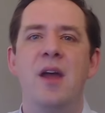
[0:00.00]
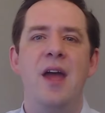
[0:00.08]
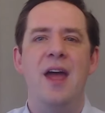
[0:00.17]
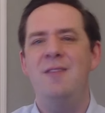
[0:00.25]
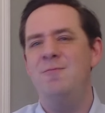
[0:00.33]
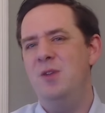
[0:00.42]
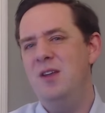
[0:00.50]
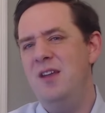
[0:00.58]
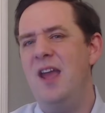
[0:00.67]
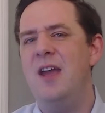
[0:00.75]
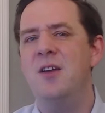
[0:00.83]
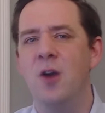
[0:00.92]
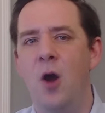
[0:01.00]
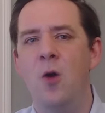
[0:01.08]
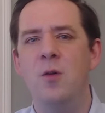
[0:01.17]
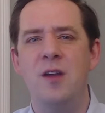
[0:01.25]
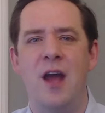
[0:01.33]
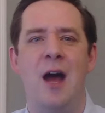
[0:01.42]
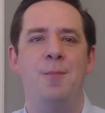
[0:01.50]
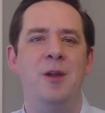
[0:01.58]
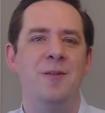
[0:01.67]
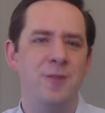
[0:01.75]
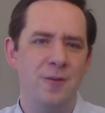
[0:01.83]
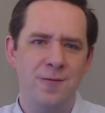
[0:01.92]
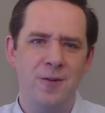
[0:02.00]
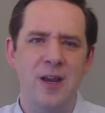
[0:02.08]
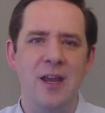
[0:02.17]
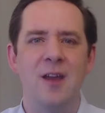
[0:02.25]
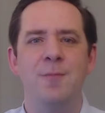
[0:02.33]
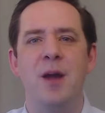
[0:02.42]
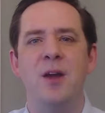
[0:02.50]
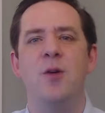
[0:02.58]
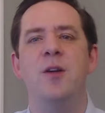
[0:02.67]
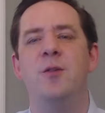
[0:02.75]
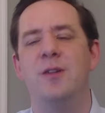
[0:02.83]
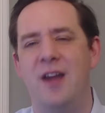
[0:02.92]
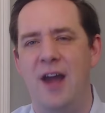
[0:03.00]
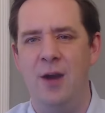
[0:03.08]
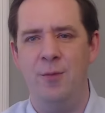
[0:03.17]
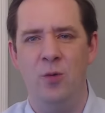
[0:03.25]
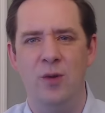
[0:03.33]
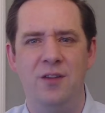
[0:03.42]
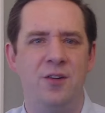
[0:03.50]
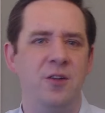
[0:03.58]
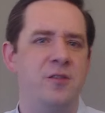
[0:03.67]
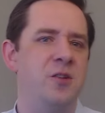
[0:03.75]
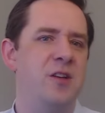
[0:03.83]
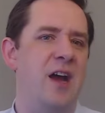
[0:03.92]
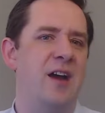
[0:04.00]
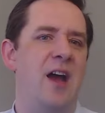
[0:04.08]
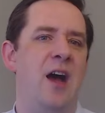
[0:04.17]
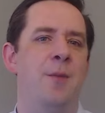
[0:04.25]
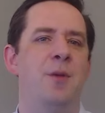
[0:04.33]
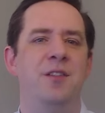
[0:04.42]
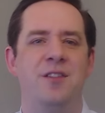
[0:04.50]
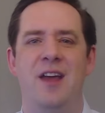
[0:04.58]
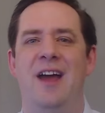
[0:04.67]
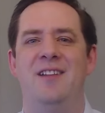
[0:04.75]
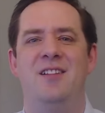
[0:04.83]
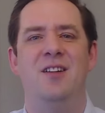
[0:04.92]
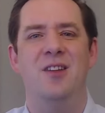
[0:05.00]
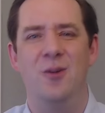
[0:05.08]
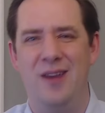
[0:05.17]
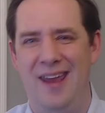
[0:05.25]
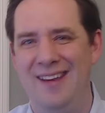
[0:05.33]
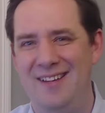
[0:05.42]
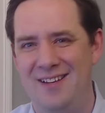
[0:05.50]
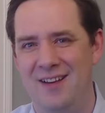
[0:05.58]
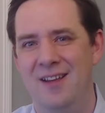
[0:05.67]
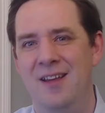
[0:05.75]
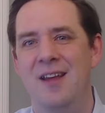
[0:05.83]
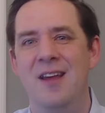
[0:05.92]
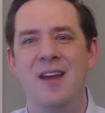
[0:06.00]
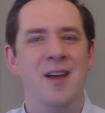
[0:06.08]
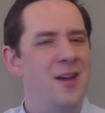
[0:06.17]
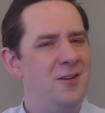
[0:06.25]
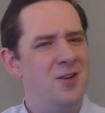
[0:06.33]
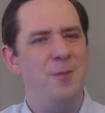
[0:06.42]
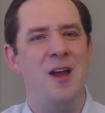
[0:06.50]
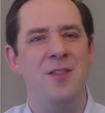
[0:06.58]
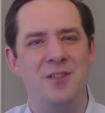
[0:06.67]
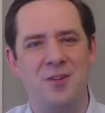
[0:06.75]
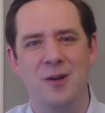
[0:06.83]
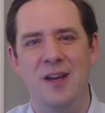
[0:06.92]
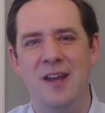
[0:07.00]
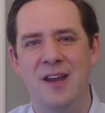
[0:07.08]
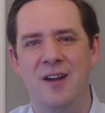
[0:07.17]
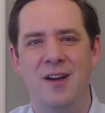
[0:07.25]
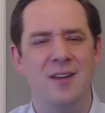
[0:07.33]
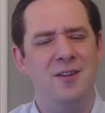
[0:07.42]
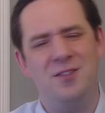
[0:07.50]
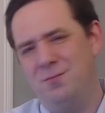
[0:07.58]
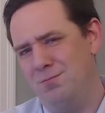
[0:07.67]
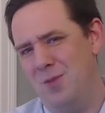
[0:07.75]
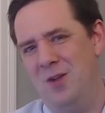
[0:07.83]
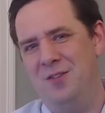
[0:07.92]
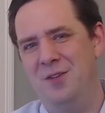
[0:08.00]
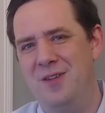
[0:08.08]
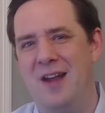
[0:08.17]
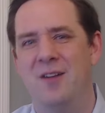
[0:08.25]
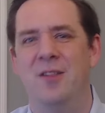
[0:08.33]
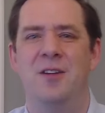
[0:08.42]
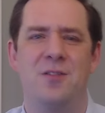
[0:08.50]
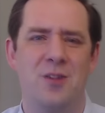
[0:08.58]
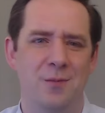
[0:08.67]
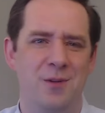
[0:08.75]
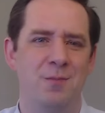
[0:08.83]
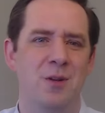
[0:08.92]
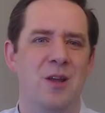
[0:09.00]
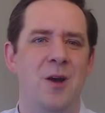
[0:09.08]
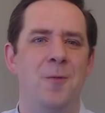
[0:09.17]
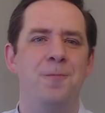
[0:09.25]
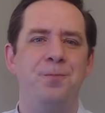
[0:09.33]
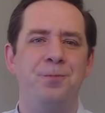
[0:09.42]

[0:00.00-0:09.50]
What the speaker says: And you can get your own copy for free by going to retirementresearcher.com/location. It should be on the screen here, and it's also down in the description below.